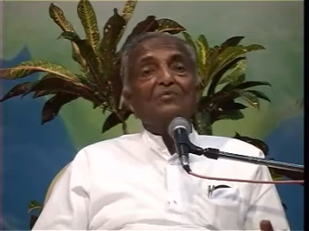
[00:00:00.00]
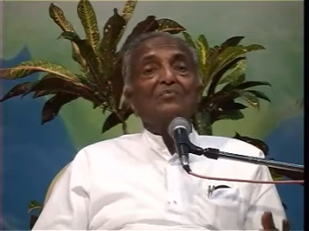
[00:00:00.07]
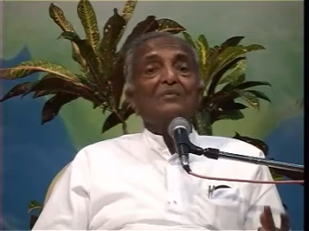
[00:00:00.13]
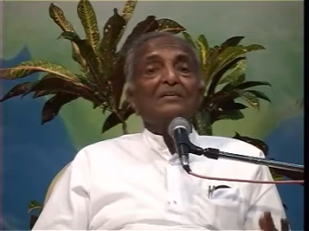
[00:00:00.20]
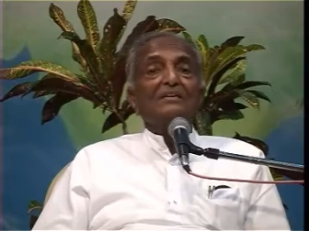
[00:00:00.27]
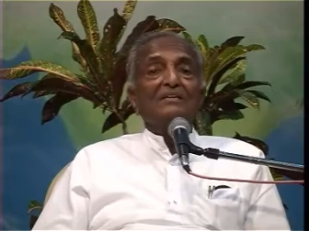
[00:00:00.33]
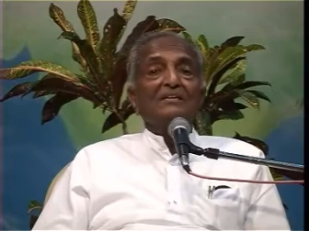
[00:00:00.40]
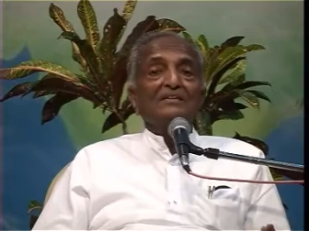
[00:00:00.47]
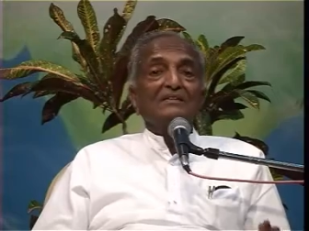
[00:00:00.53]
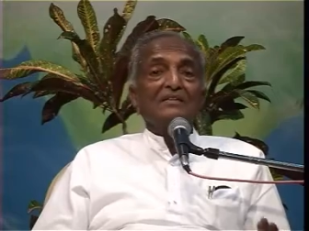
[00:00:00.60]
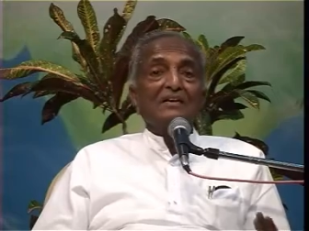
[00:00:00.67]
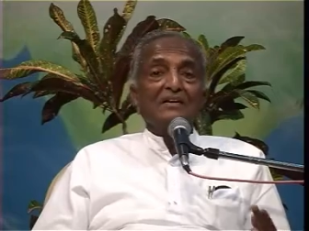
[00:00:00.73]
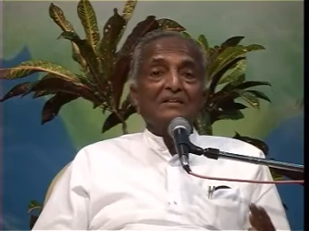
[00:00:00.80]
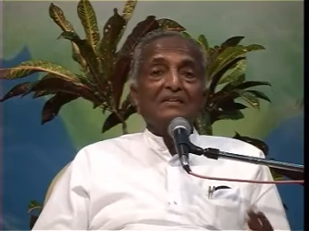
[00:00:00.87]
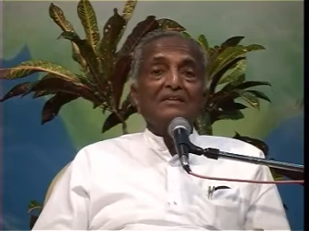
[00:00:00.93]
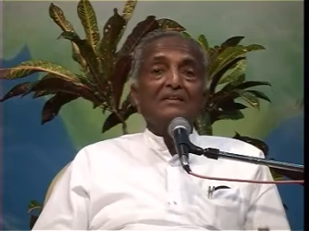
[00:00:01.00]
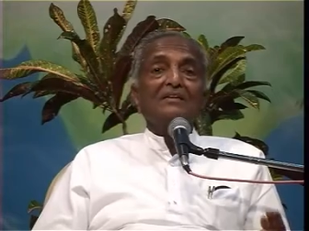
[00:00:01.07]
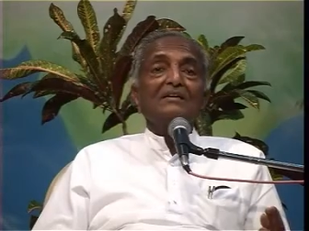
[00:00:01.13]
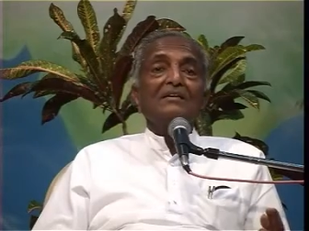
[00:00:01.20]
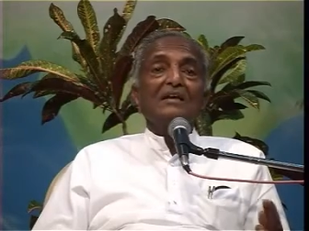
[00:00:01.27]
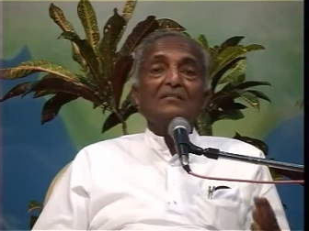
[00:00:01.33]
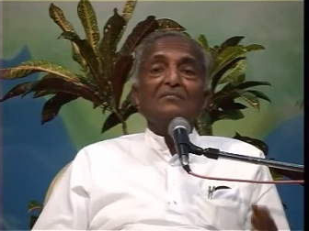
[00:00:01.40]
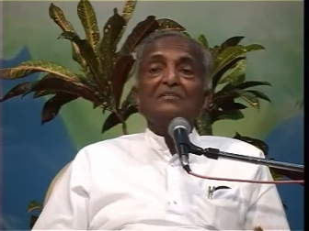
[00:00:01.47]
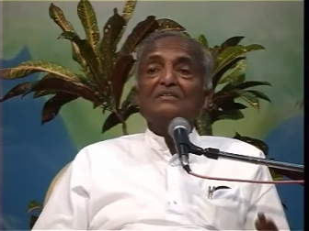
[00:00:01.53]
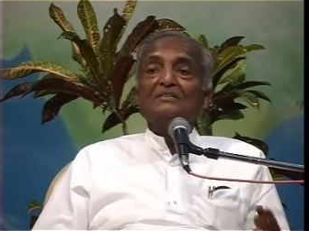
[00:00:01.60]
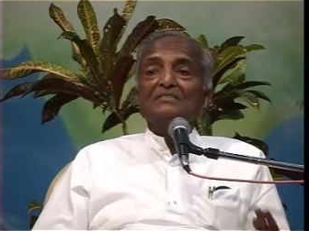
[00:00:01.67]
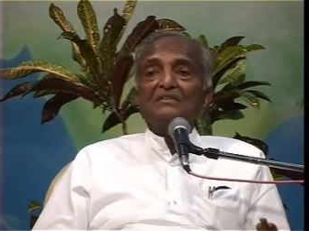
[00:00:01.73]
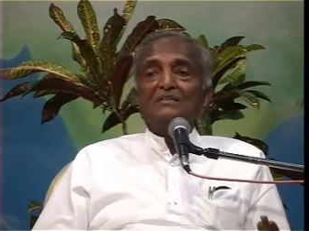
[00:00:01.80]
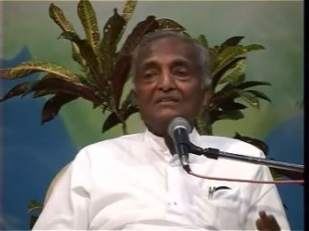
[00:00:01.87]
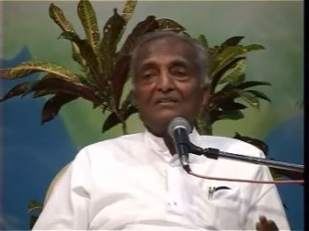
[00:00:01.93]
of money, the ethical
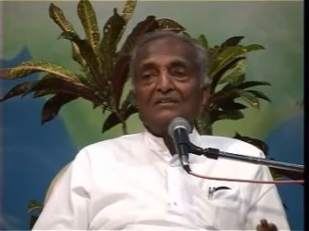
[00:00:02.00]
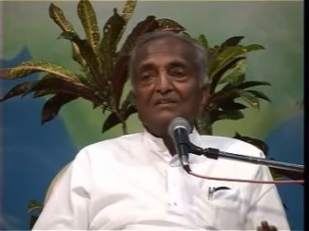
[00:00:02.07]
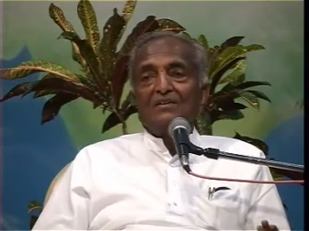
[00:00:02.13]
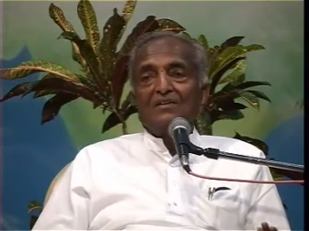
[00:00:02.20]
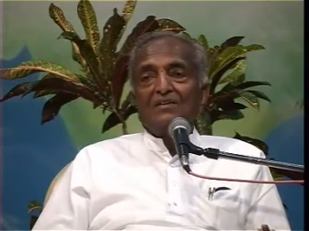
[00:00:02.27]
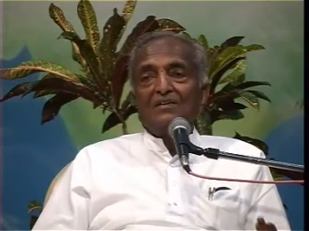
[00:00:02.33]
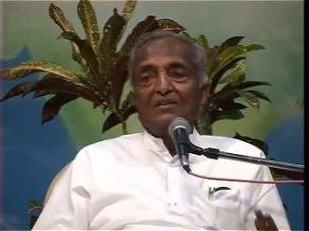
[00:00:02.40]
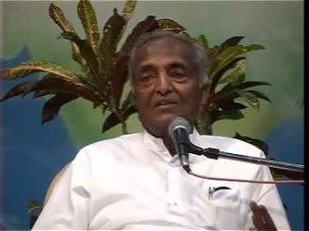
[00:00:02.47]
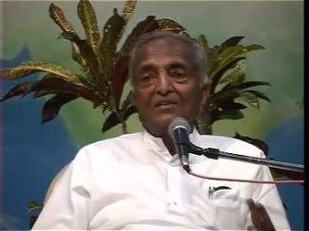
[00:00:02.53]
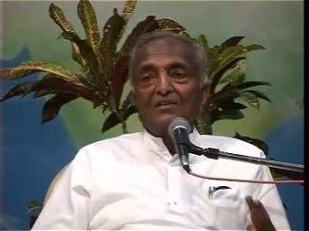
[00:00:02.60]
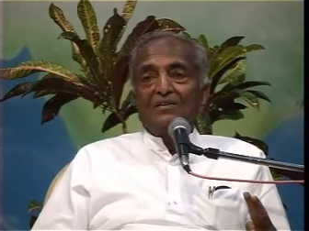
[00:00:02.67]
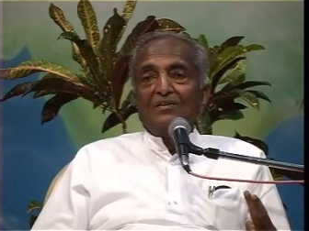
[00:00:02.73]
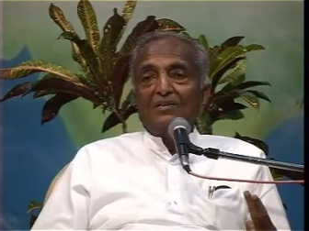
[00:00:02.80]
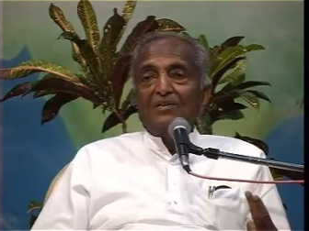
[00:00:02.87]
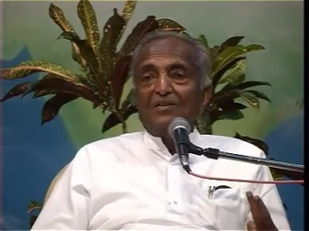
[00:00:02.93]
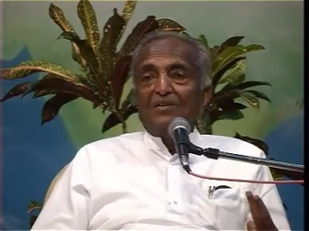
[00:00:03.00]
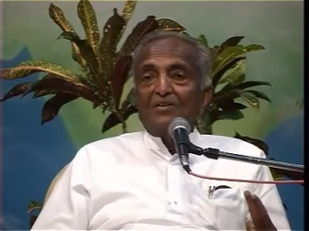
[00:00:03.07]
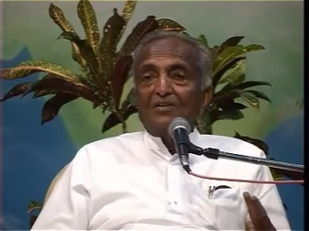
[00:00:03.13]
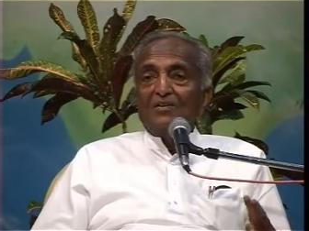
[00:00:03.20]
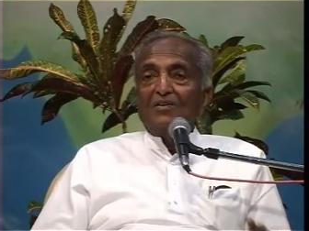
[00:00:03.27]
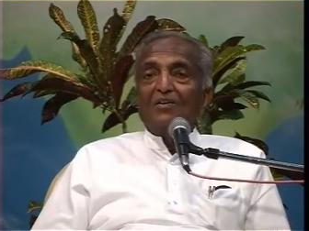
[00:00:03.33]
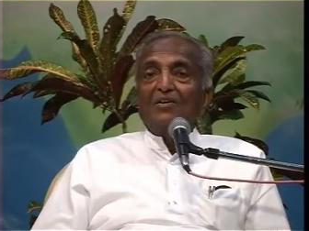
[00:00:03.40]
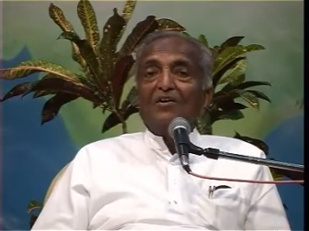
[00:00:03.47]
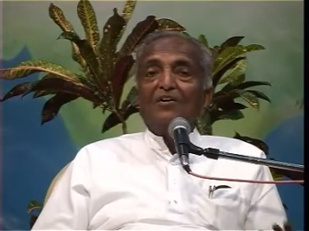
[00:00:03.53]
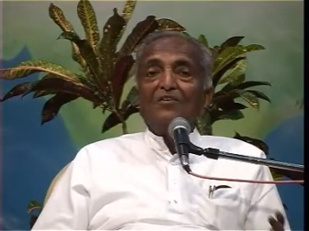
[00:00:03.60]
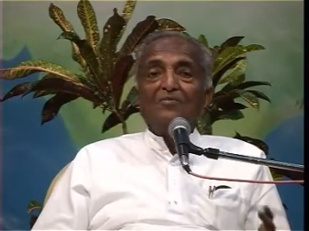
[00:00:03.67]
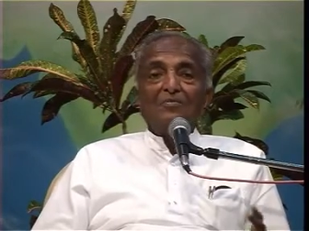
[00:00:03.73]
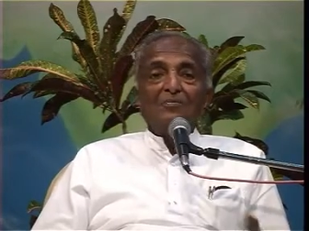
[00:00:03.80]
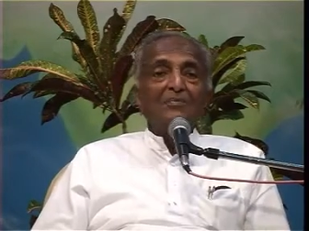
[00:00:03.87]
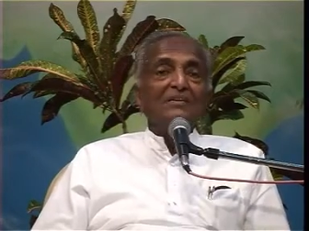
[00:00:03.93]
dimension
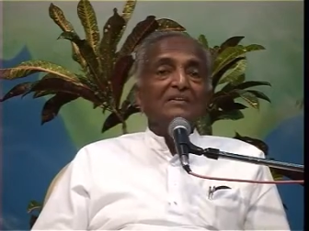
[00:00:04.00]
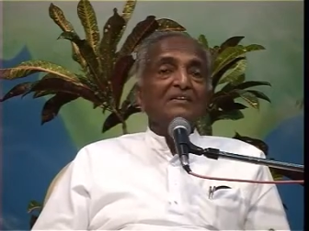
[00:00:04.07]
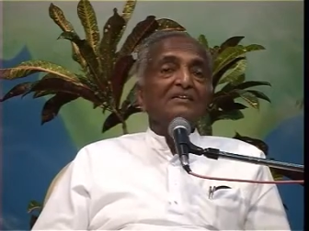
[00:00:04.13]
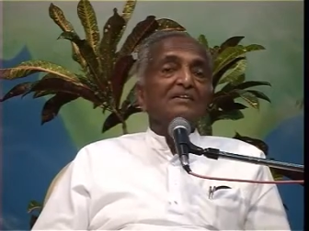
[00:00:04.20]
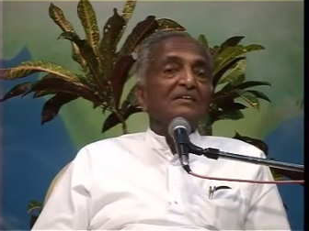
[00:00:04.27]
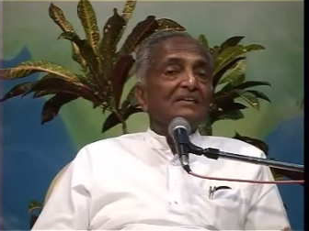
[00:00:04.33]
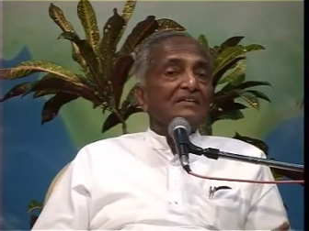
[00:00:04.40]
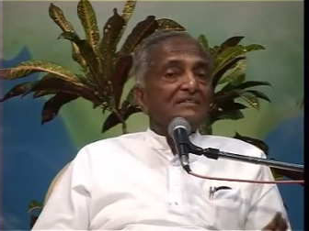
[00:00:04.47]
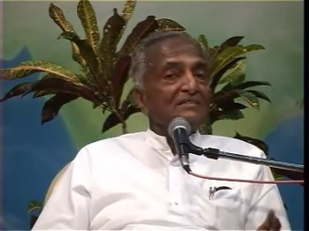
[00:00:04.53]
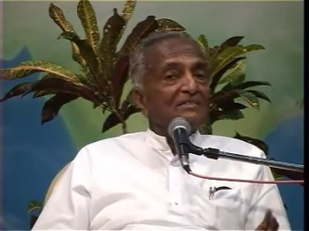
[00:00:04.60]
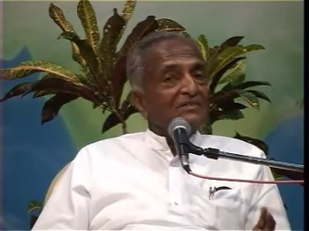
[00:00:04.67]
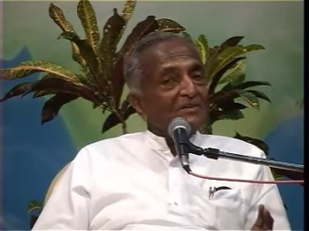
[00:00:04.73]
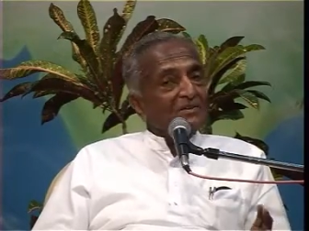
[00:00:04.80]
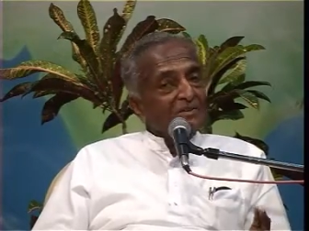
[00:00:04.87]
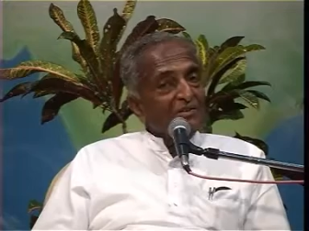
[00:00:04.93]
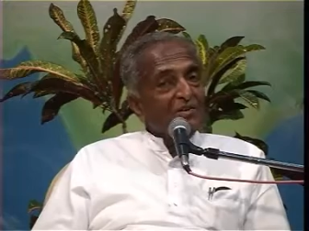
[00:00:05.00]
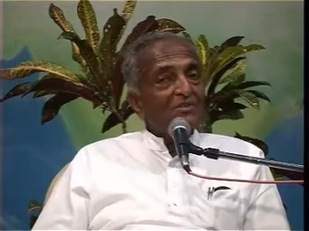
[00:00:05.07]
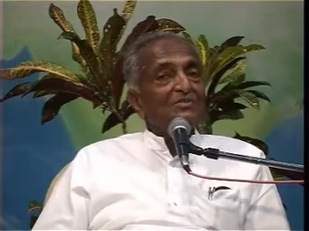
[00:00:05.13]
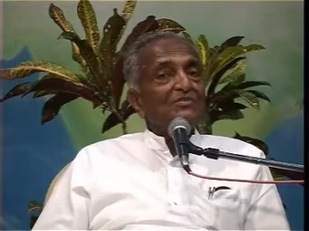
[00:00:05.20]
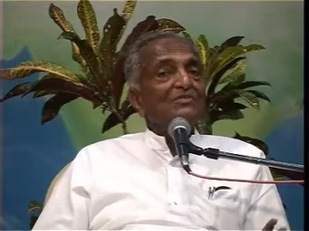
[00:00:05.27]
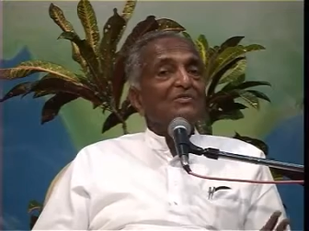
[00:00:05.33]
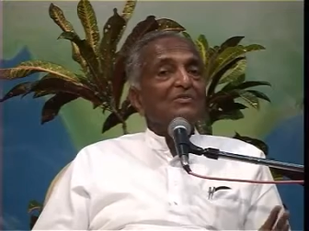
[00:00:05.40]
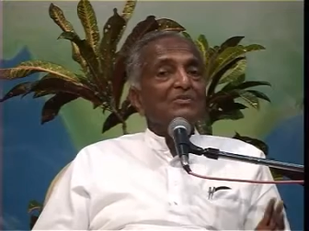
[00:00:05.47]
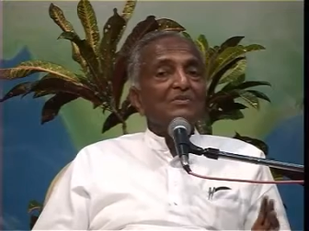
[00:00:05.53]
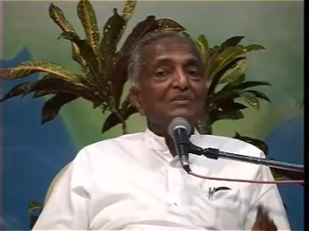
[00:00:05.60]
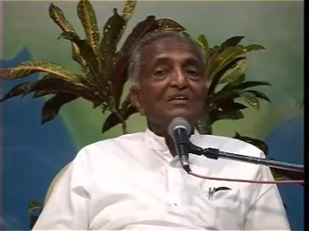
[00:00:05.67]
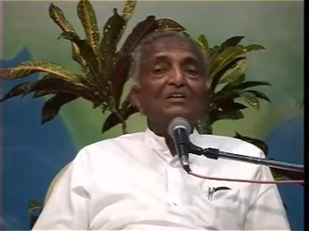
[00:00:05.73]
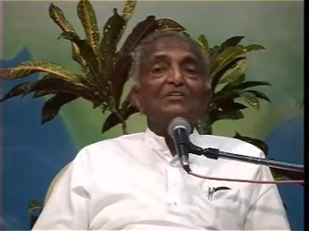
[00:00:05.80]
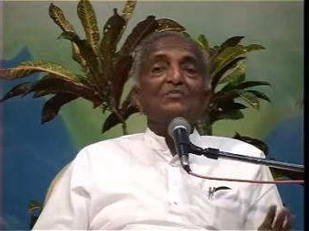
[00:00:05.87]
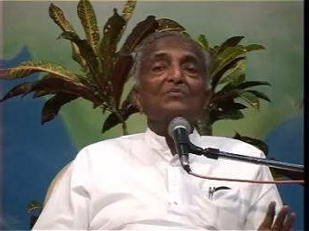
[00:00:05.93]
of money is
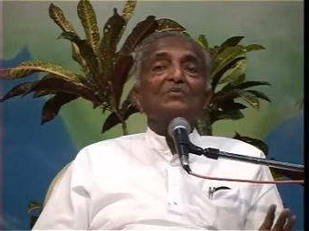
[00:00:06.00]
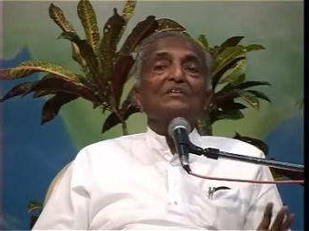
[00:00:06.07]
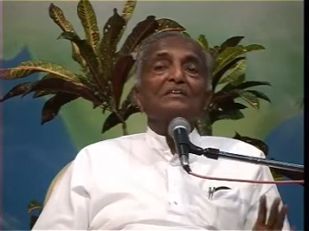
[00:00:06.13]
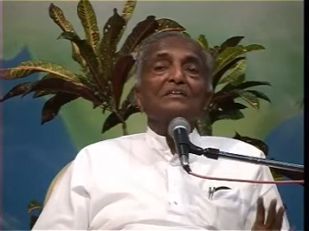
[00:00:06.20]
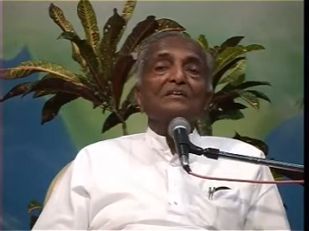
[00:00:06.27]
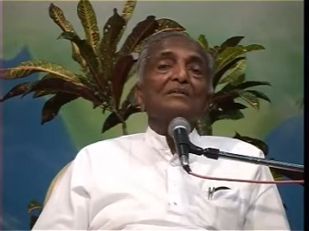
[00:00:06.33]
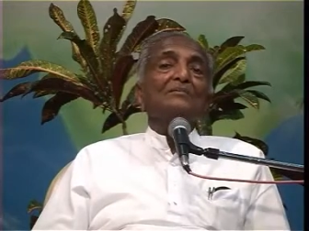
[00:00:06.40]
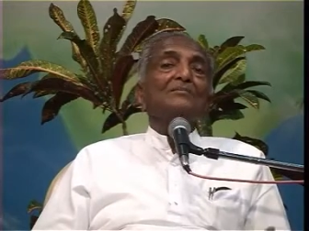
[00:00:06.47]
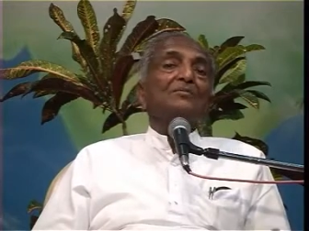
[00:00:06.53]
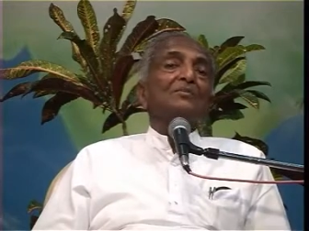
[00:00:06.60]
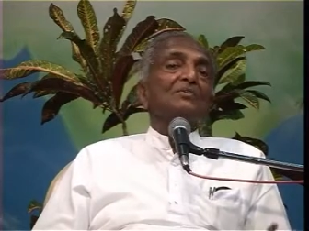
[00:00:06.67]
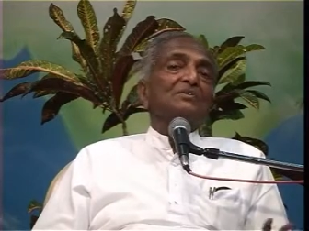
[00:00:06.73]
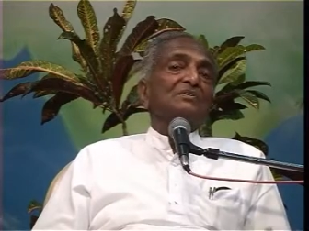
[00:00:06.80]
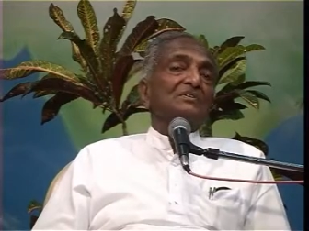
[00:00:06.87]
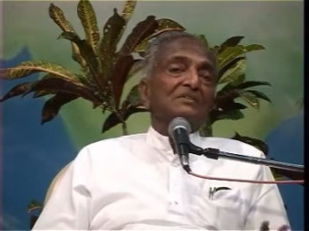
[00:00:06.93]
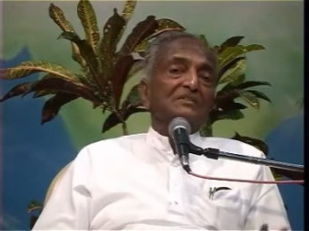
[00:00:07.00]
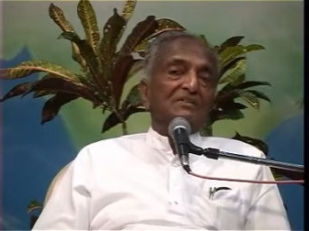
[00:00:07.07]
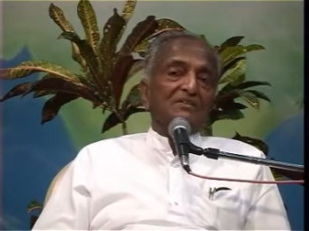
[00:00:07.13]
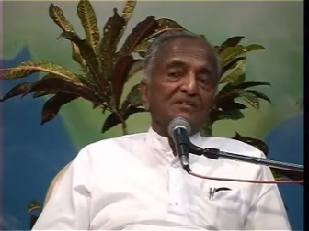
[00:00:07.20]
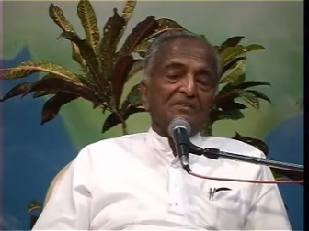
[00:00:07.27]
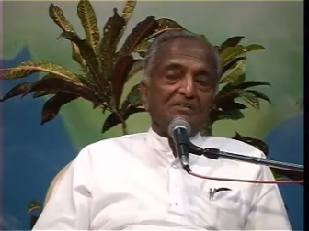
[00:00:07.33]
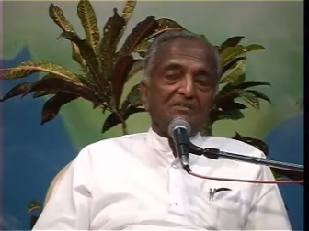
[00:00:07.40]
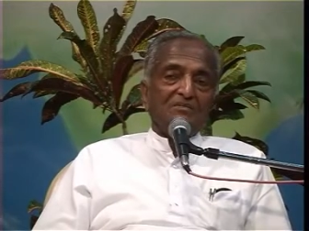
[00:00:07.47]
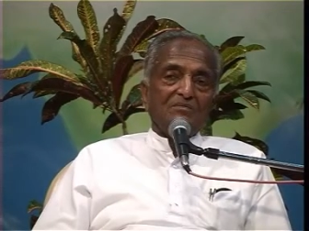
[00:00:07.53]
also equally important.